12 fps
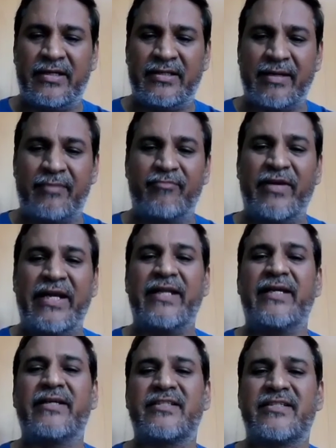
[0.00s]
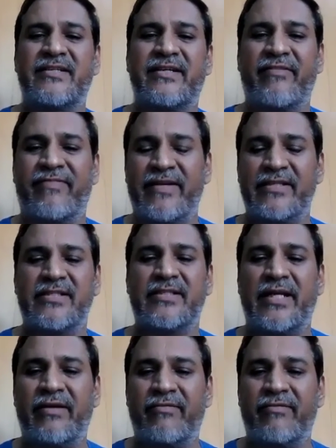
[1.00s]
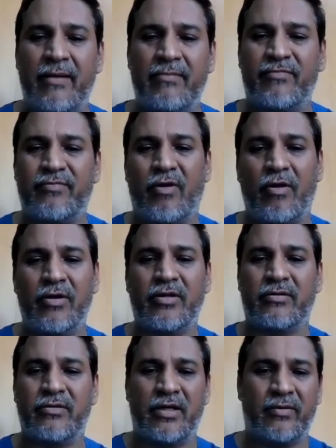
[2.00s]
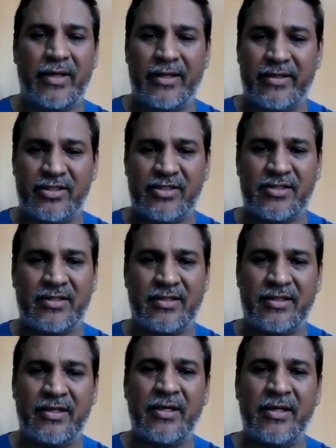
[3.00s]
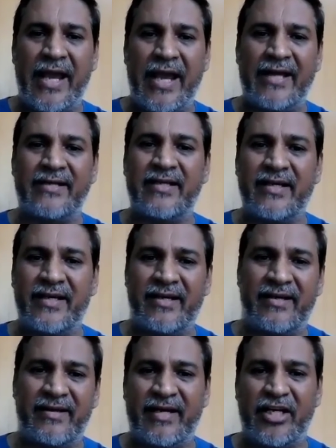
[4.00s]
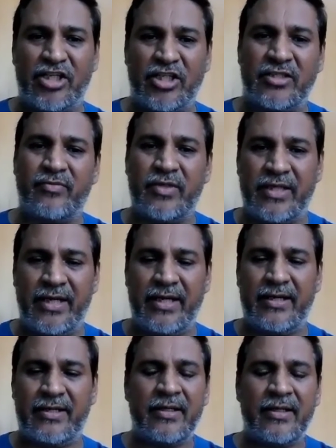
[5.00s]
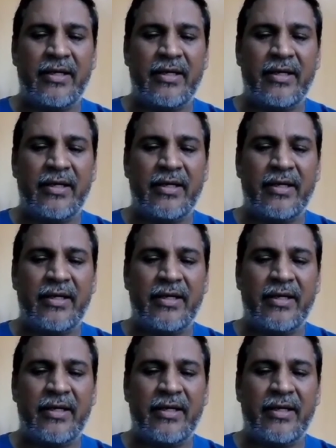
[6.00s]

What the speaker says: some fleeting references that have come on coronavirus and the relationship with heat,